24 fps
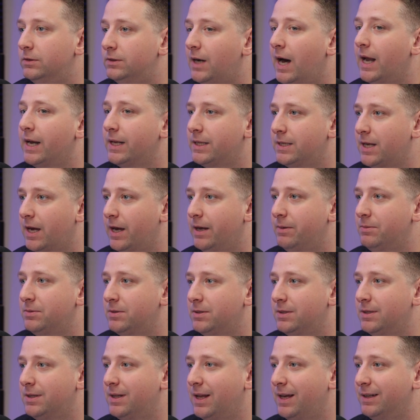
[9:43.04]
a lot of
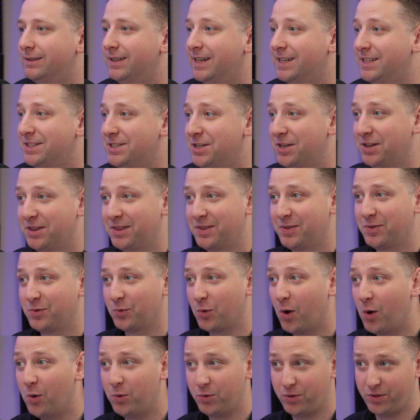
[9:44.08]
times they like to
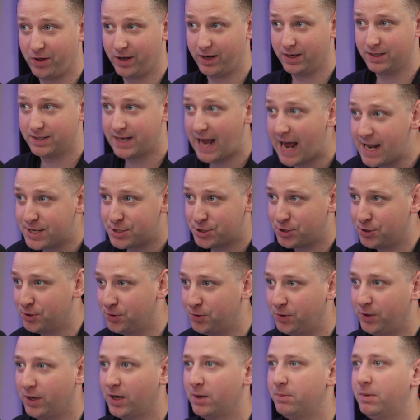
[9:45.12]
throw things at
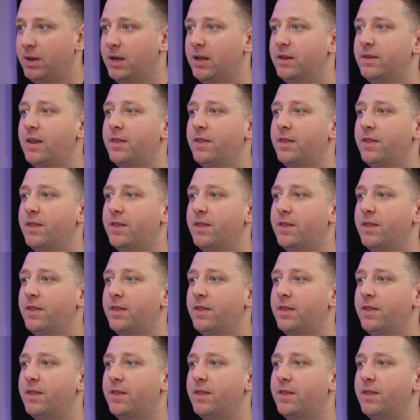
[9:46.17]
you, you know what I mean?